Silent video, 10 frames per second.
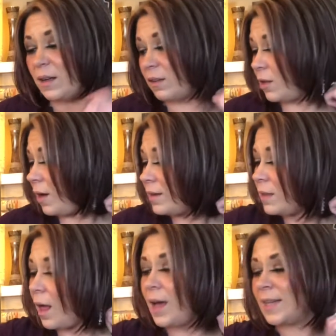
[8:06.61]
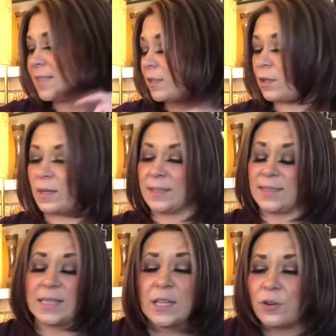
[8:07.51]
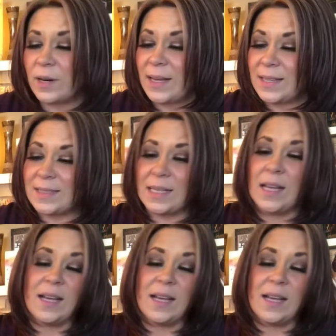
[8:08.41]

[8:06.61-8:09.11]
a lot of lies, a lot of secrets,